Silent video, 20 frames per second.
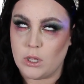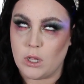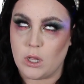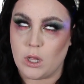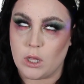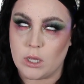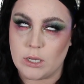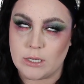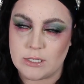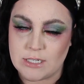
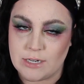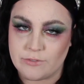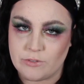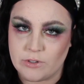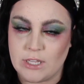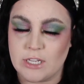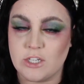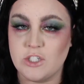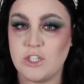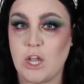Ugh, it's
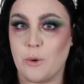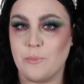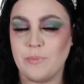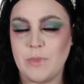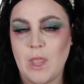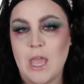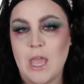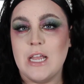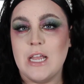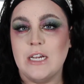everything. So
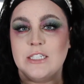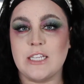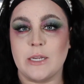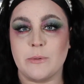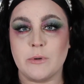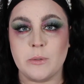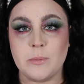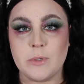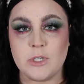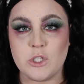today
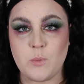we're going to